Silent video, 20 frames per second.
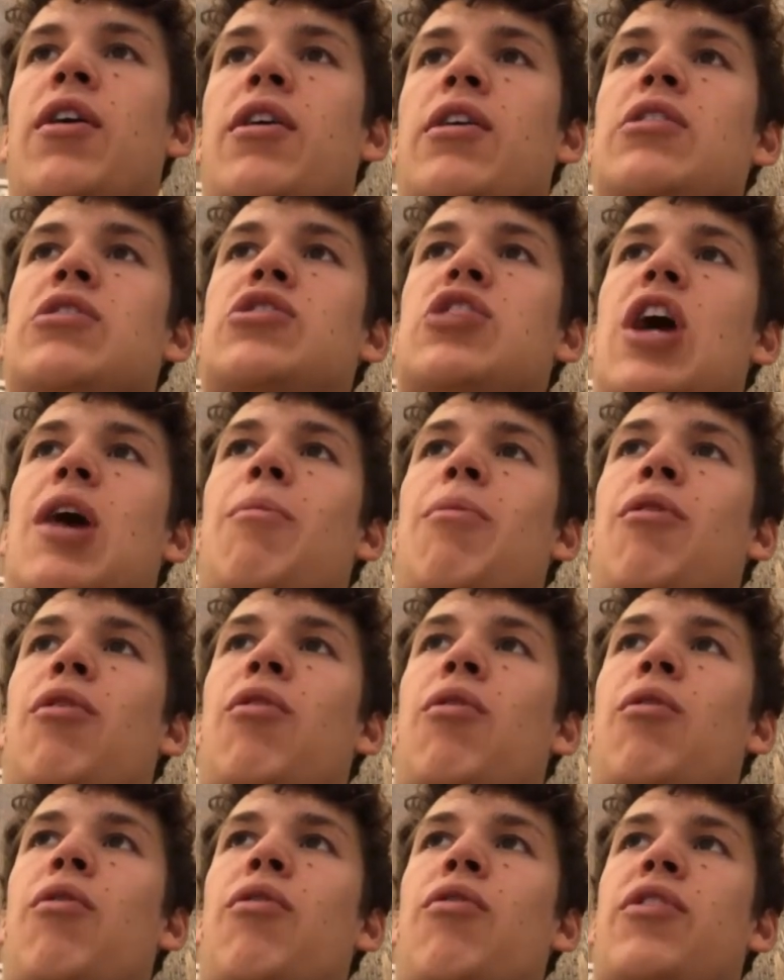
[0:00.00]

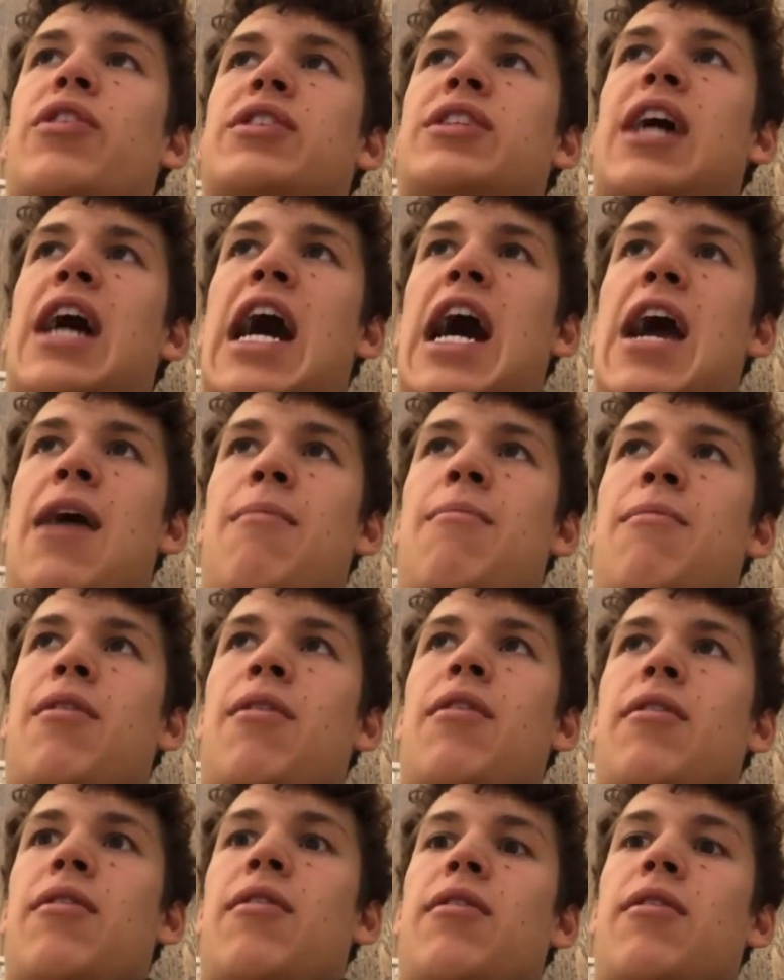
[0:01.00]
double the time
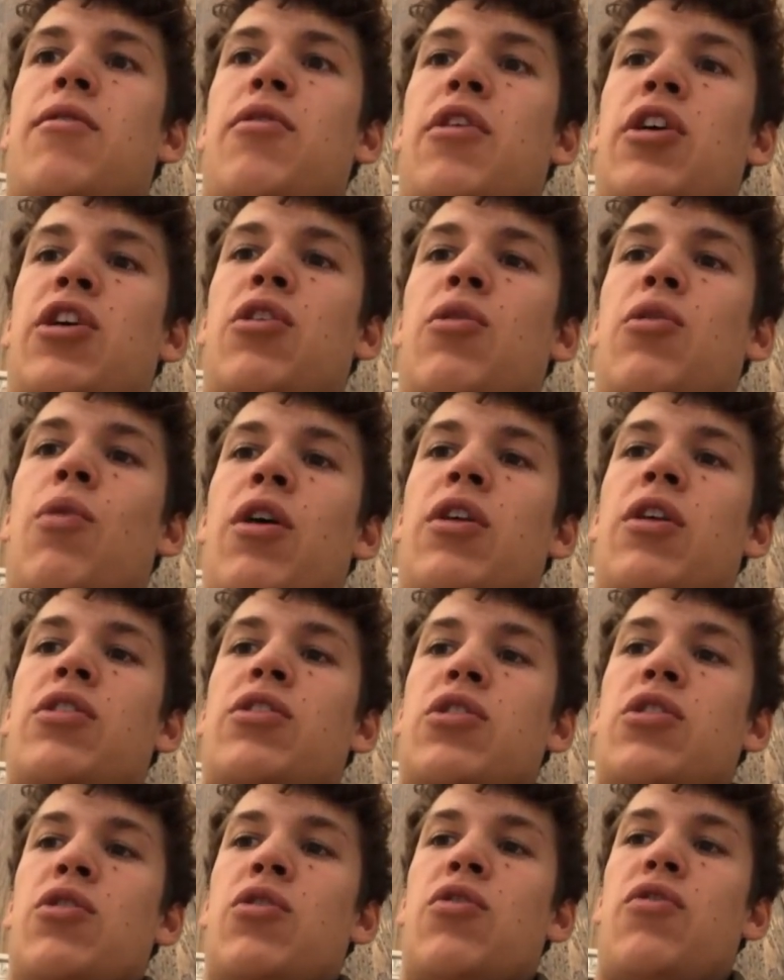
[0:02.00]
that you would
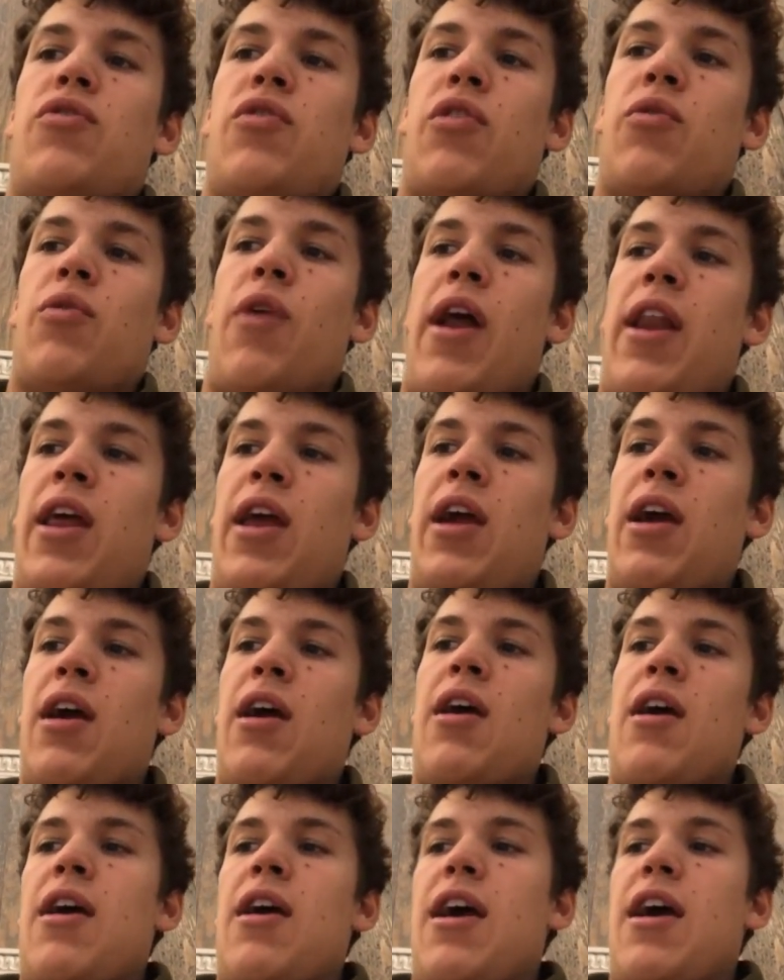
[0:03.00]
do for running.
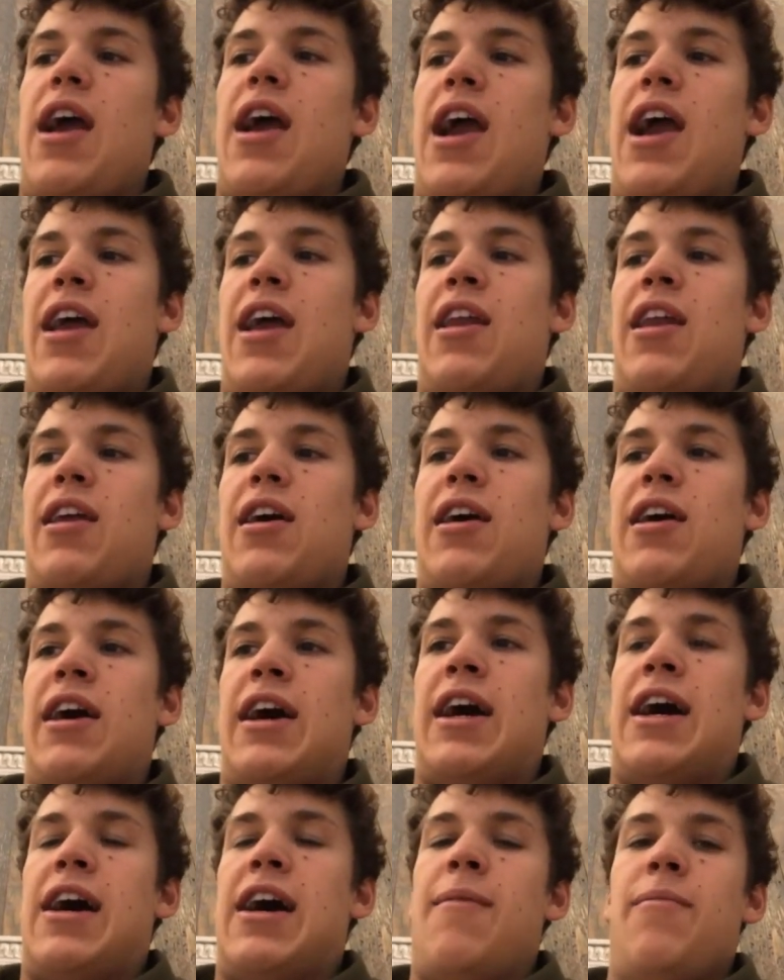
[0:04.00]
And
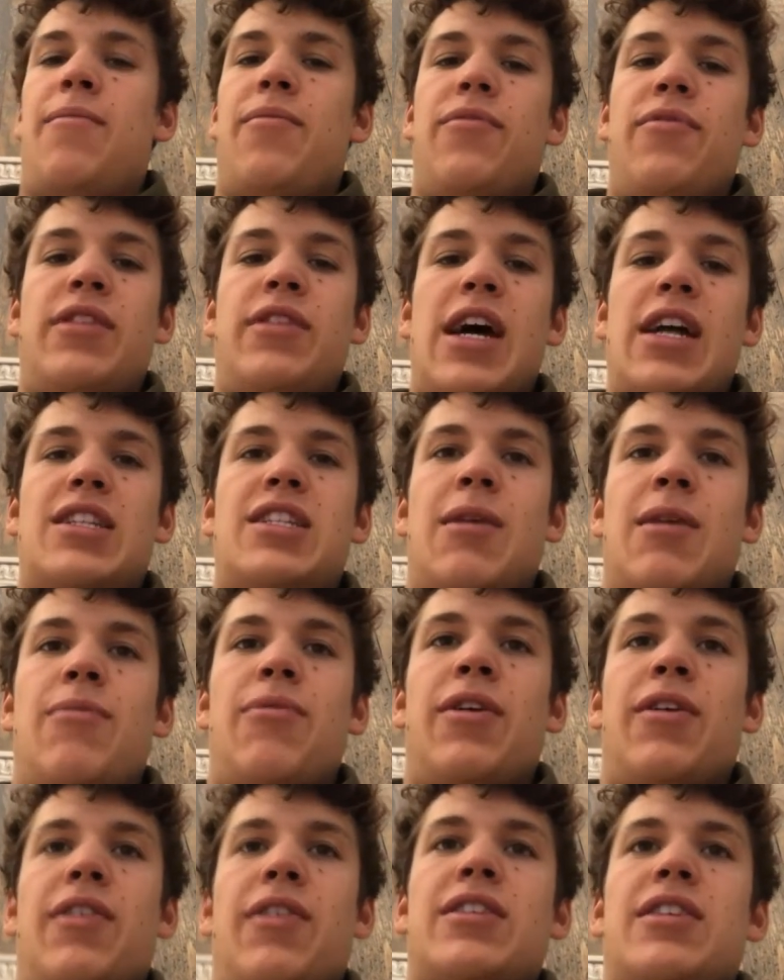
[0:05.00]
um, that's
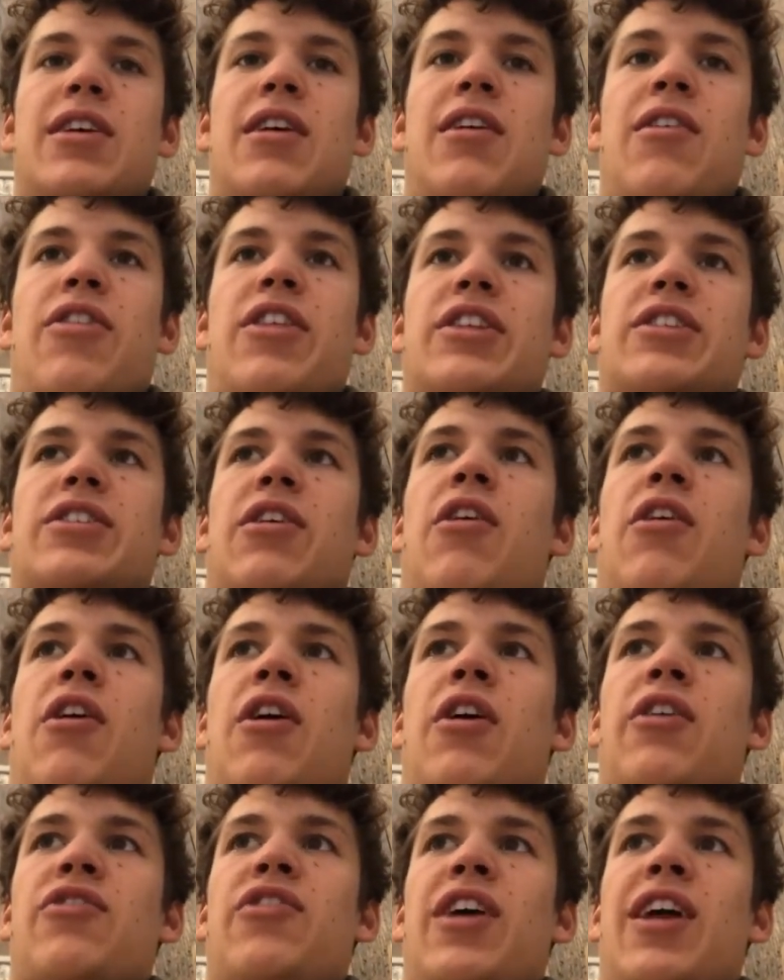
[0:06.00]
something that's that's a
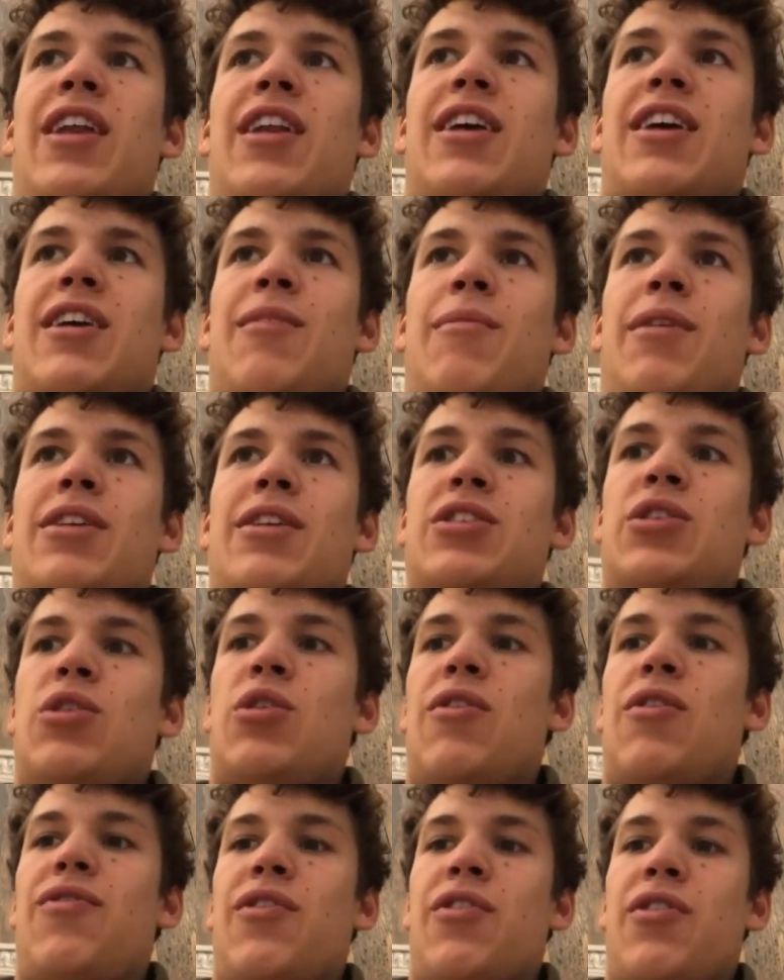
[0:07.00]
hard thing to commit
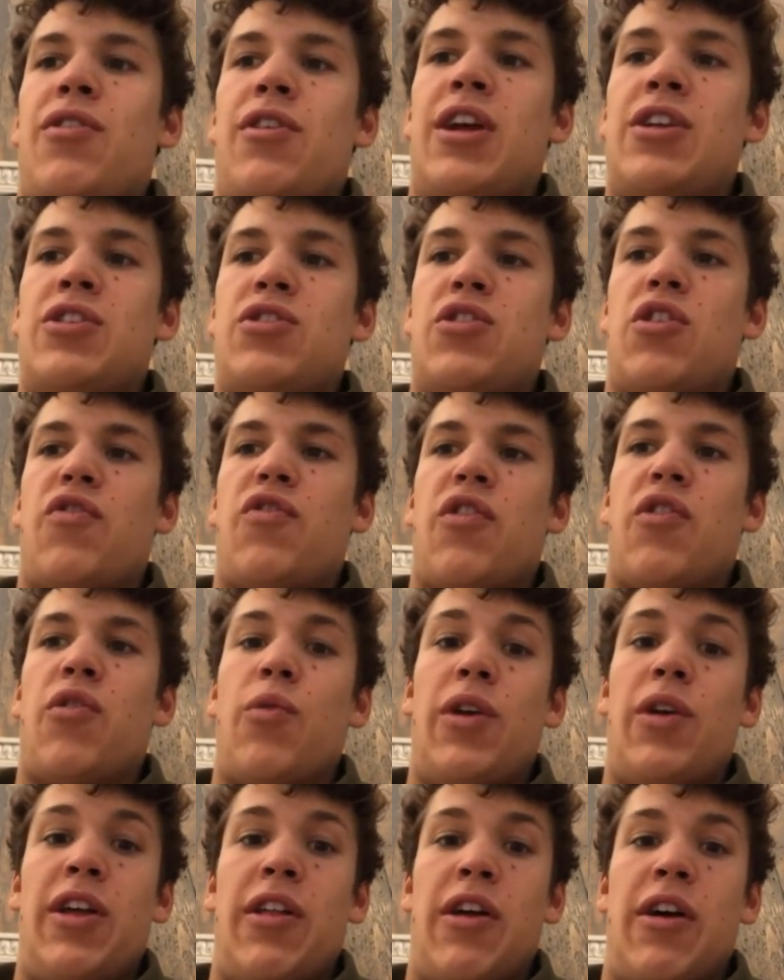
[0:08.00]
to if you're injured for a
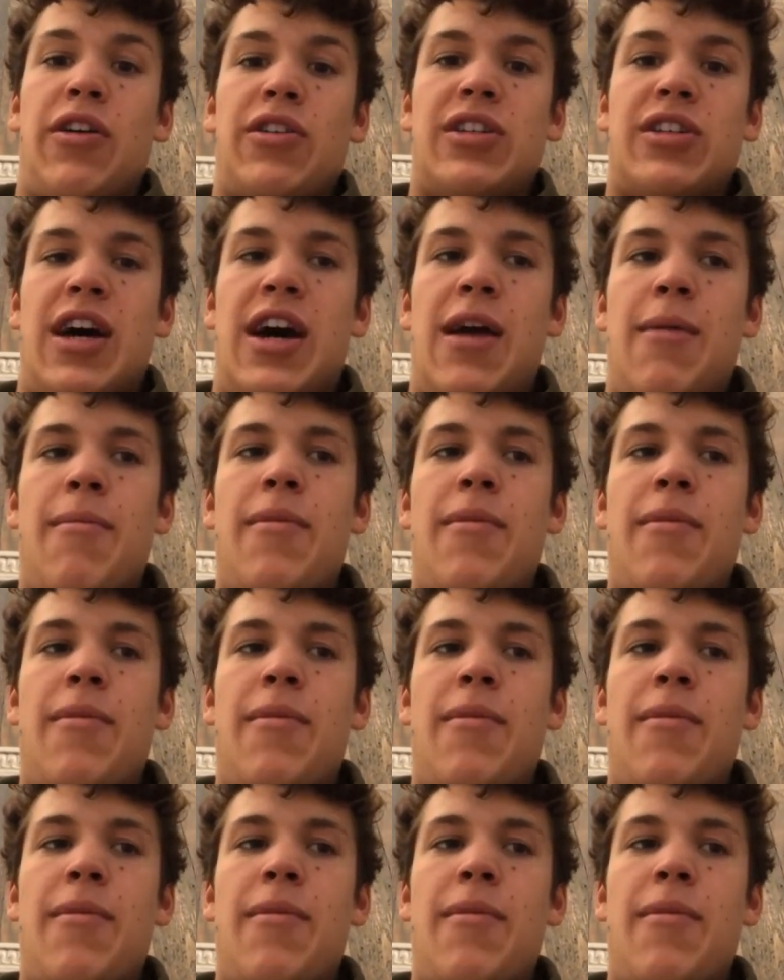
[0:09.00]
really long time.